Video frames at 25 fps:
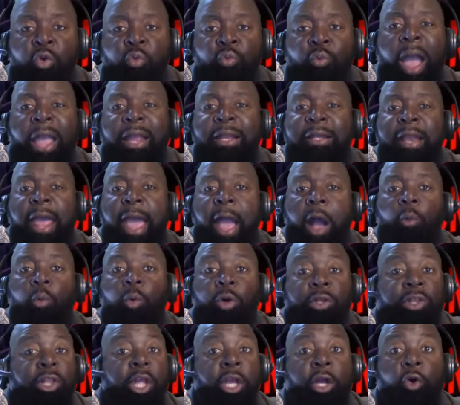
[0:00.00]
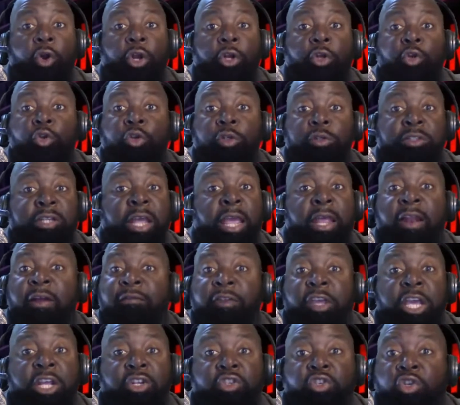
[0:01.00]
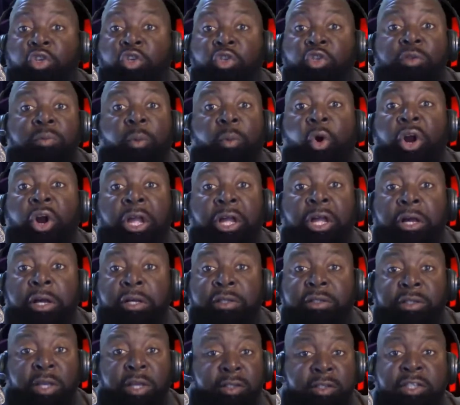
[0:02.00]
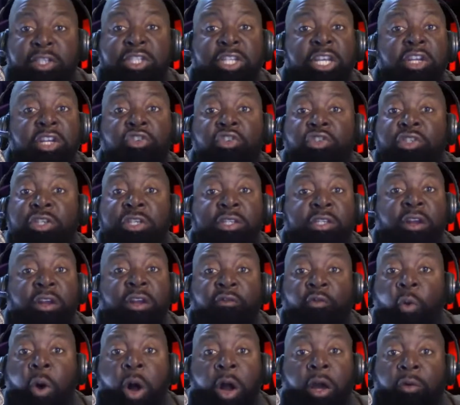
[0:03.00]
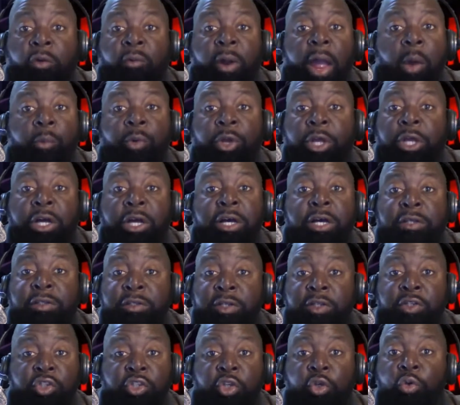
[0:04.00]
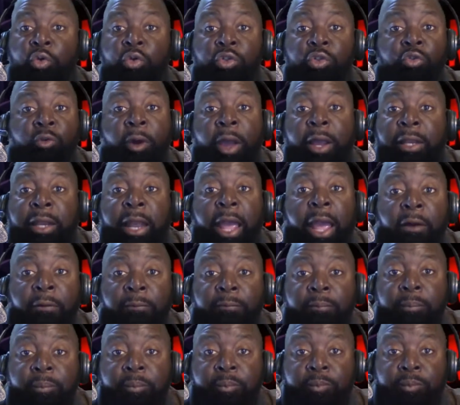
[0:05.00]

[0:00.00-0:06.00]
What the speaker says: Right now, what they're going to do is they don't introduce more guns because it's teachers and stuff walking around with guns in schools right now.